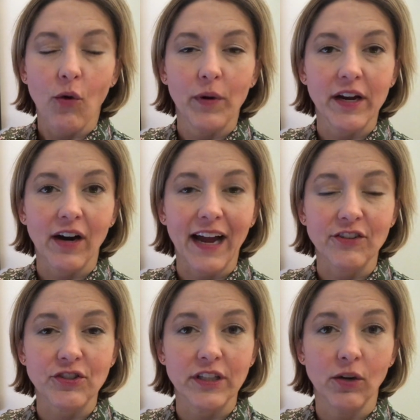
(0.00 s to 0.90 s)
we are
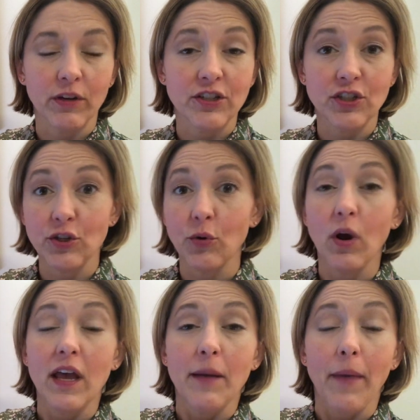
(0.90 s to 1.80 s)
actually going to
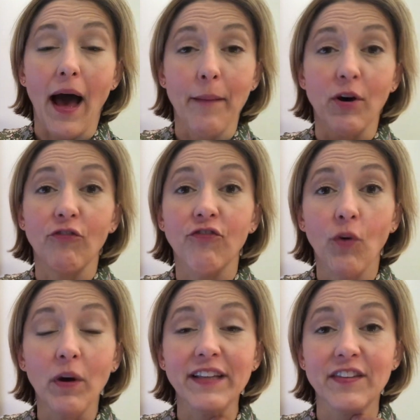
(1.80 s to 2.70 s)
um,
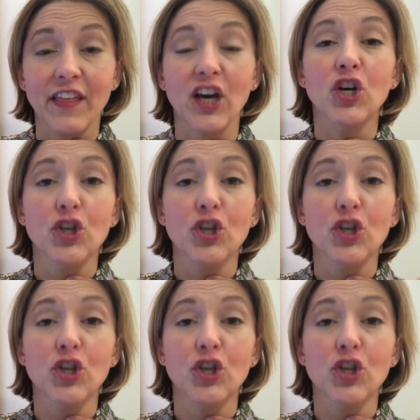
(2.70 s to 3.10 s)
voice the